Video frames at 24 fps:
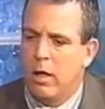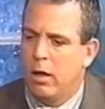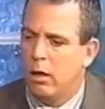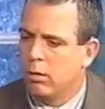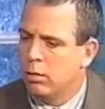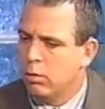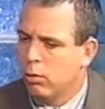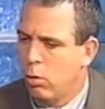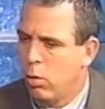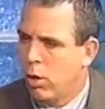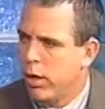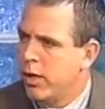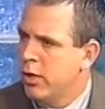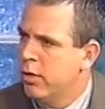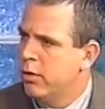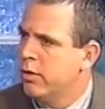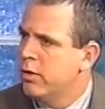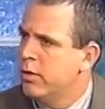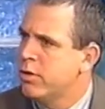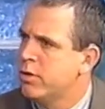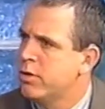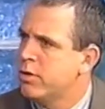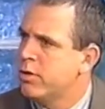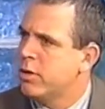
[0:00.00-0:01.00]

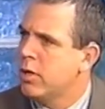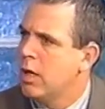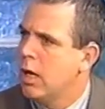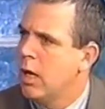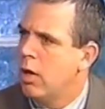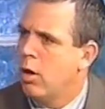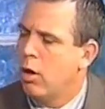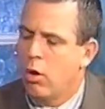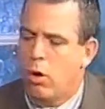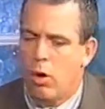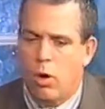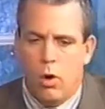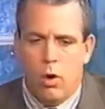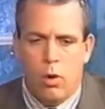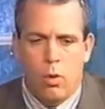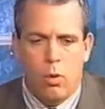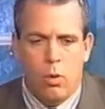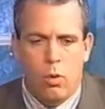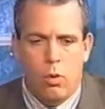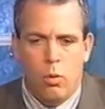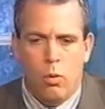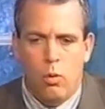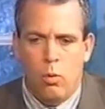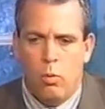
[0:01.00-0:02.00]
lawyers,
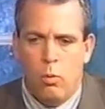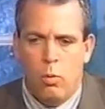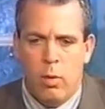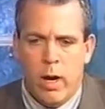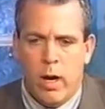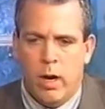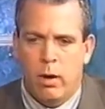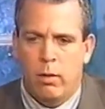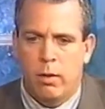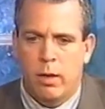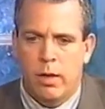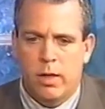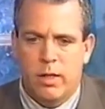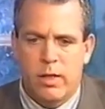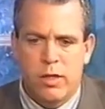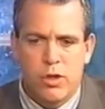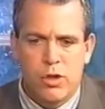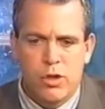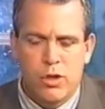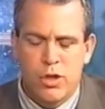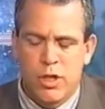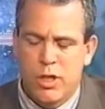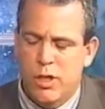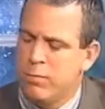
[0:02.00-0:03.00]
where
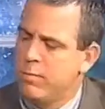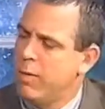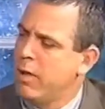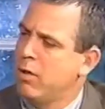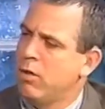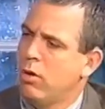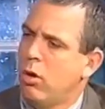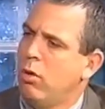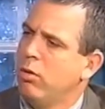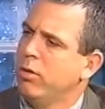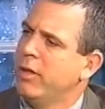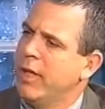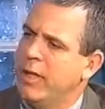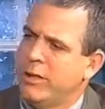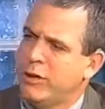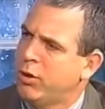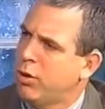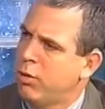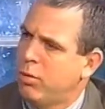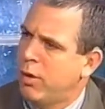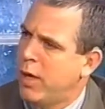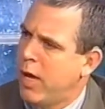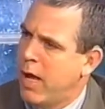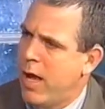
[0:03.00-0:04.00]
she's been told
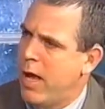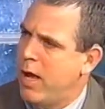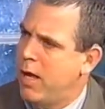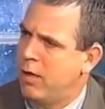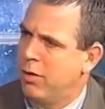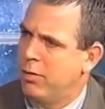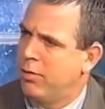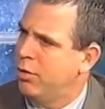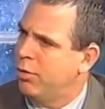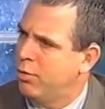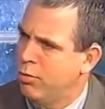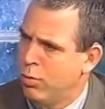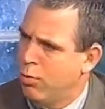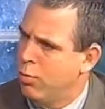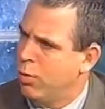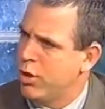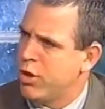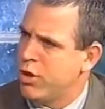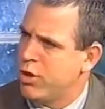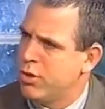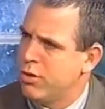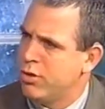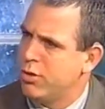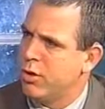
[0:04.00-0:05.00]
it's okay to do
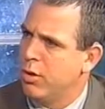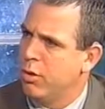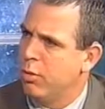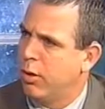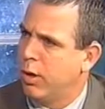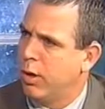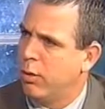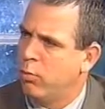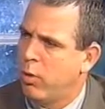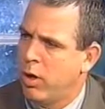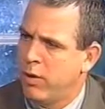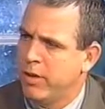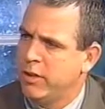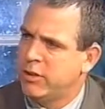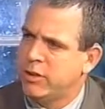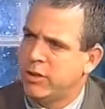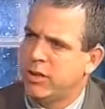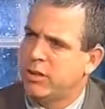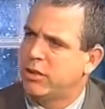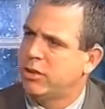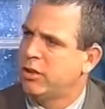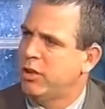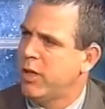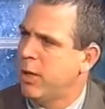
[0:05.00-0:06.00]
what she's doing, where it's
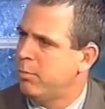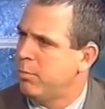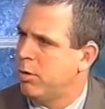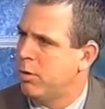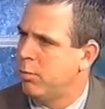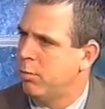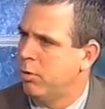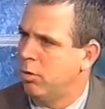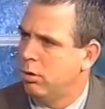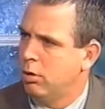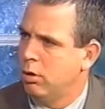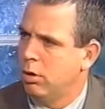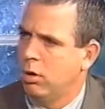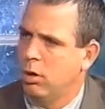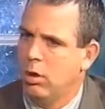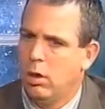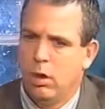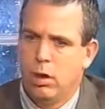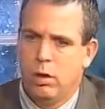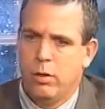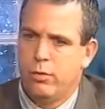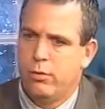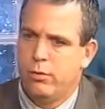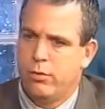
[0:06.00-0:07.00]
acceptable
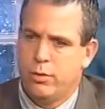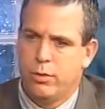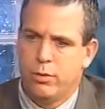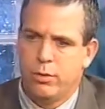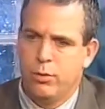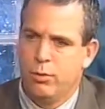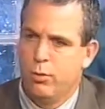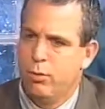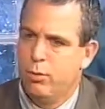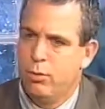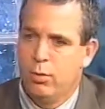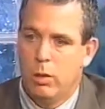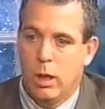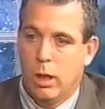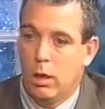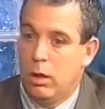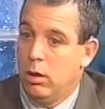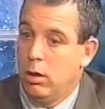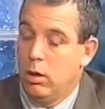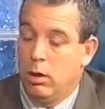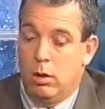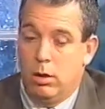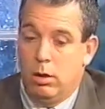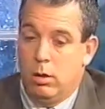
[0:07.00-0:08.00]
to
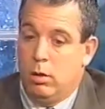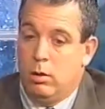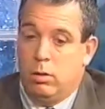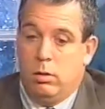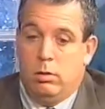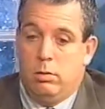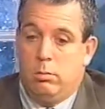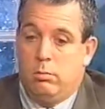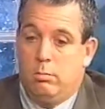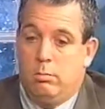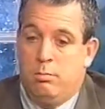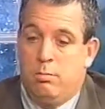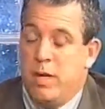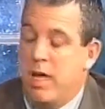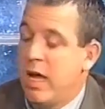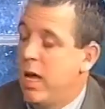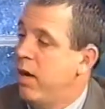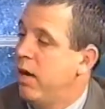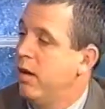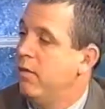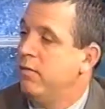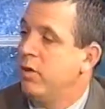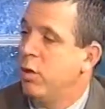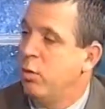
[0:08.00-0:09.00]

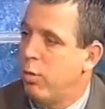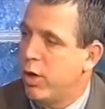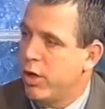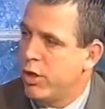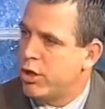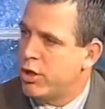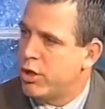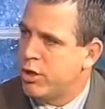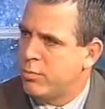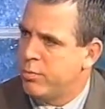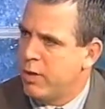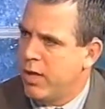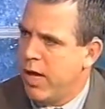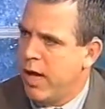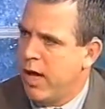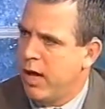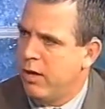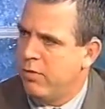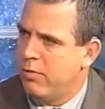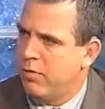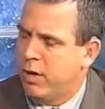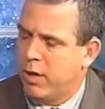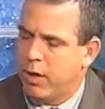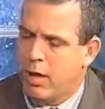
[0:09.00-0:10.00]
behave the way she's
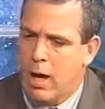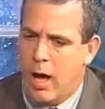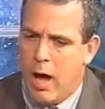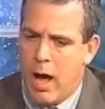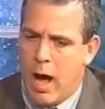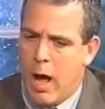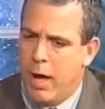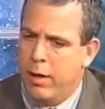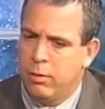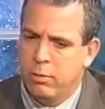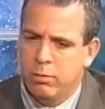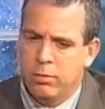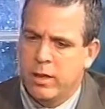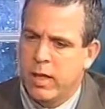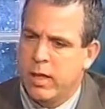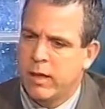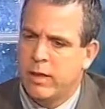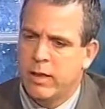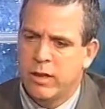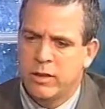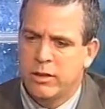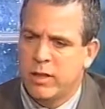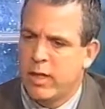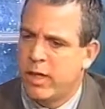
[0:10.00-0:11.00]
behaving. I don't
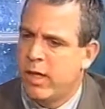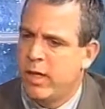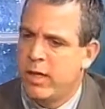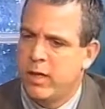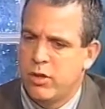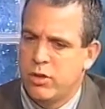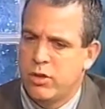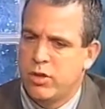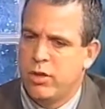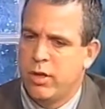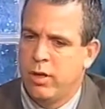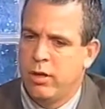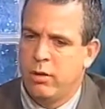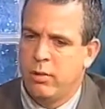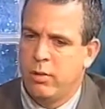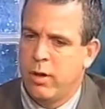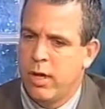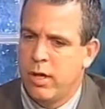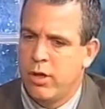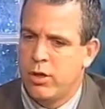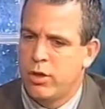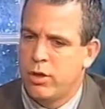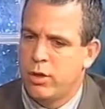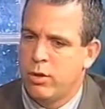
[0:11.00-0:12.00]
think there's any
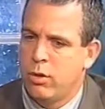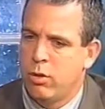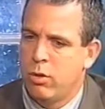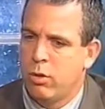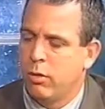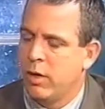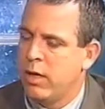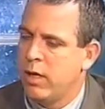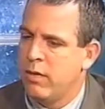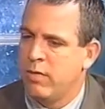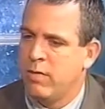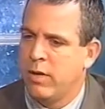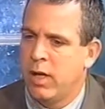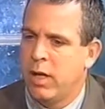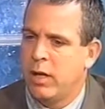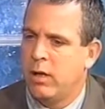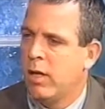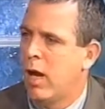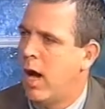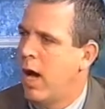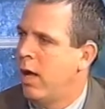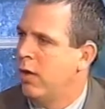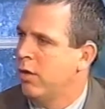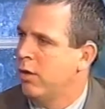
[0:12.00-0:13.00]
consideration or even
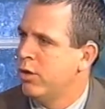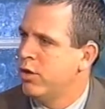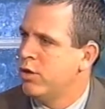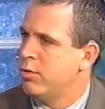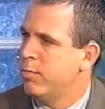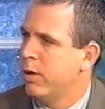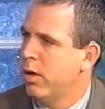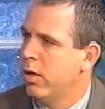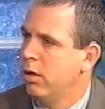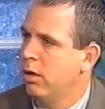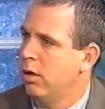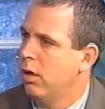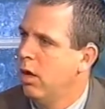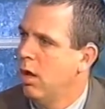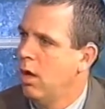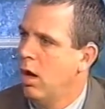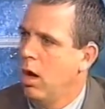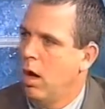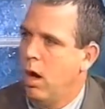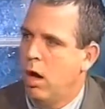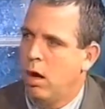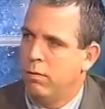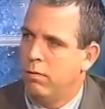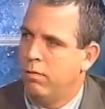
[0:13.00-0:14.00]
acknowledgement
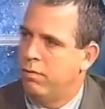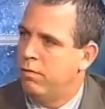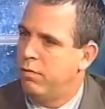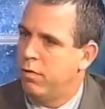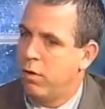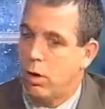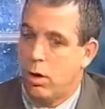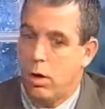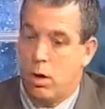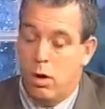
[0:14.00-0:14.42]
of